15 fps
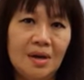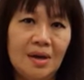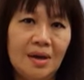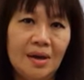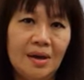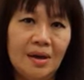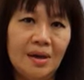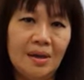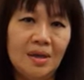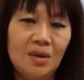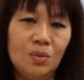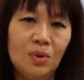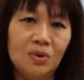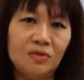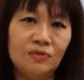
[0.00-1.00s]
Uh,
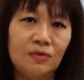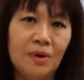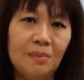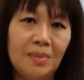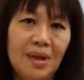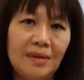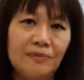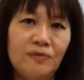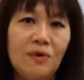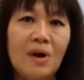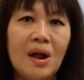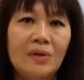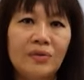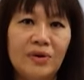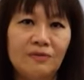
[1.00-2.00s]
it was from like
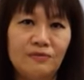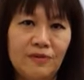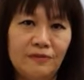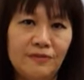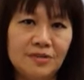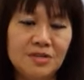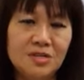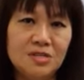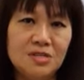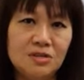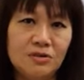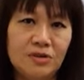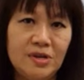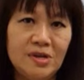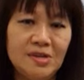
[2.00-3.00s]
four hundred fifty
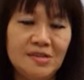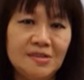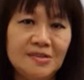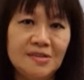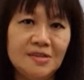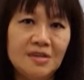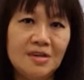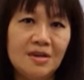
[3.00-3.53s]
degrees